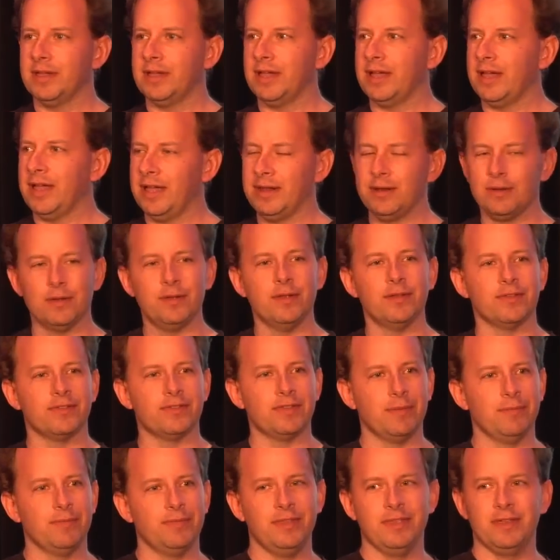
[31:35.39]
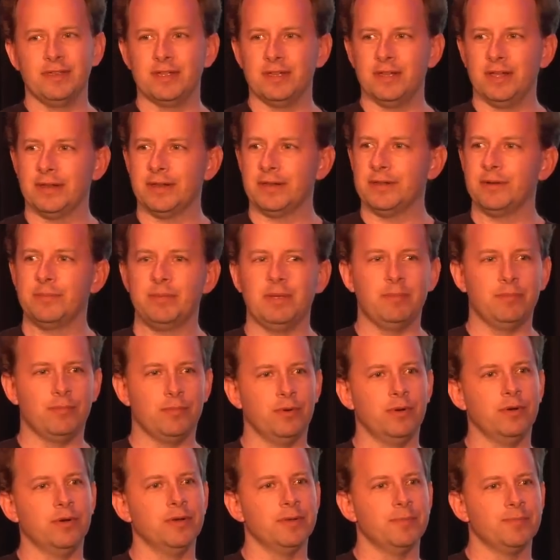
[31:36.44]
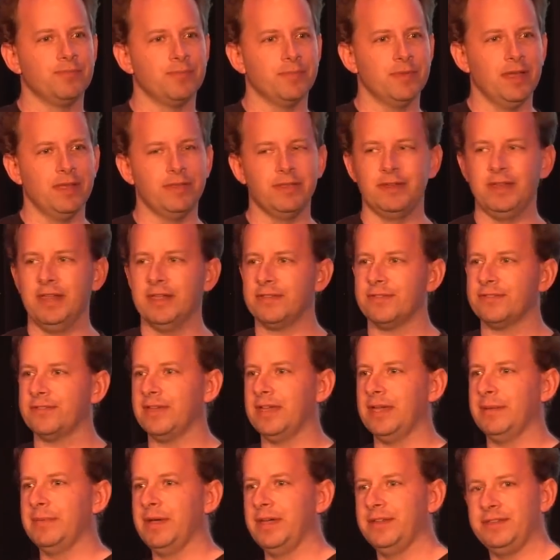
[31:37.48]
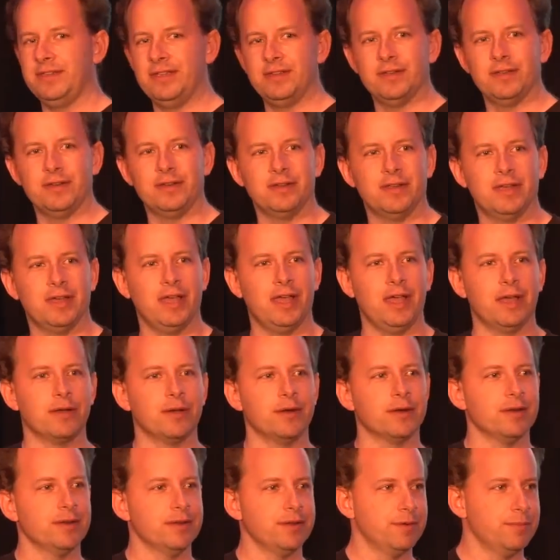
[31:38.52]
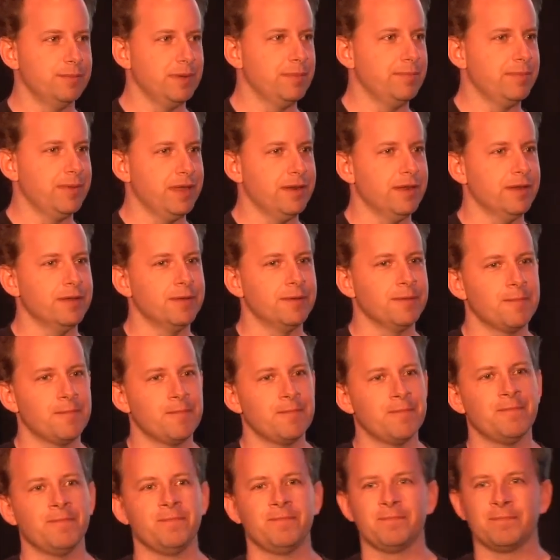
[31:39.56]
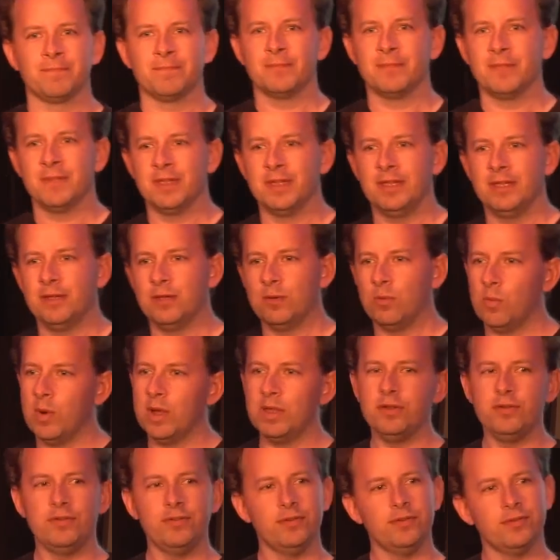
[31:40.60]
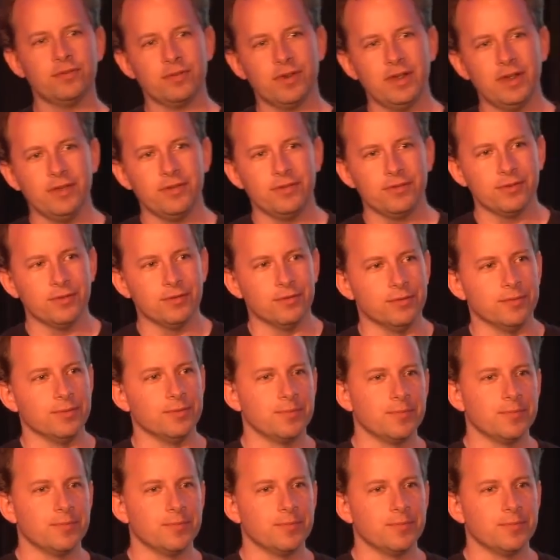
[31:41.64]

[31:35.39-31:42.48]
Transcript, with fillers: I learnt something a little bit more, and the next time I did it, I got a little bit better. Why don't you try it too?